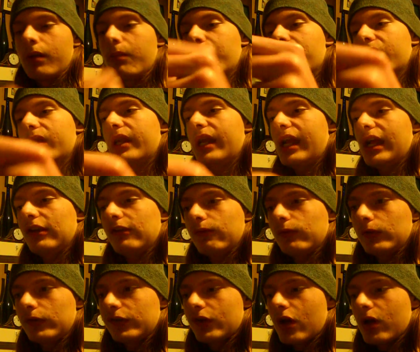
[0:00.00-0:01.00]
But as
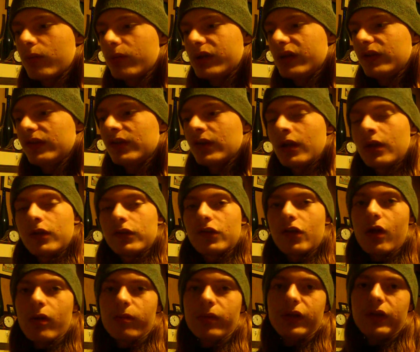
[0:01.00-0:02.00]
for Zombies,
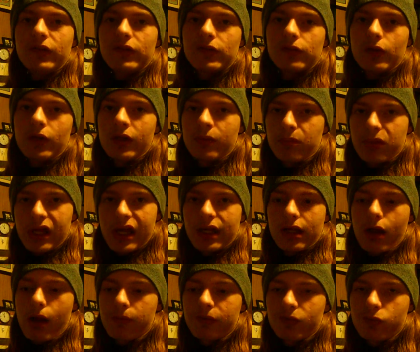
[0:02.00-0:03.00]
Zombies in Black
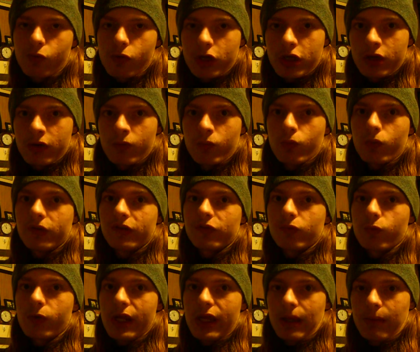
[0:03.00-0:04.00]
Ops 1 was
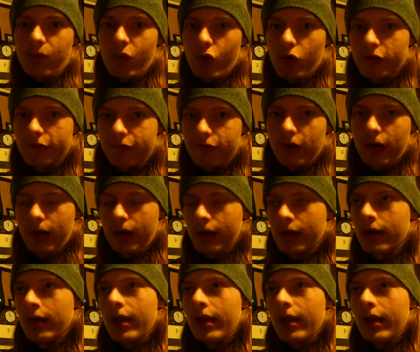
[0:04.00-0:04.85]
way more fun.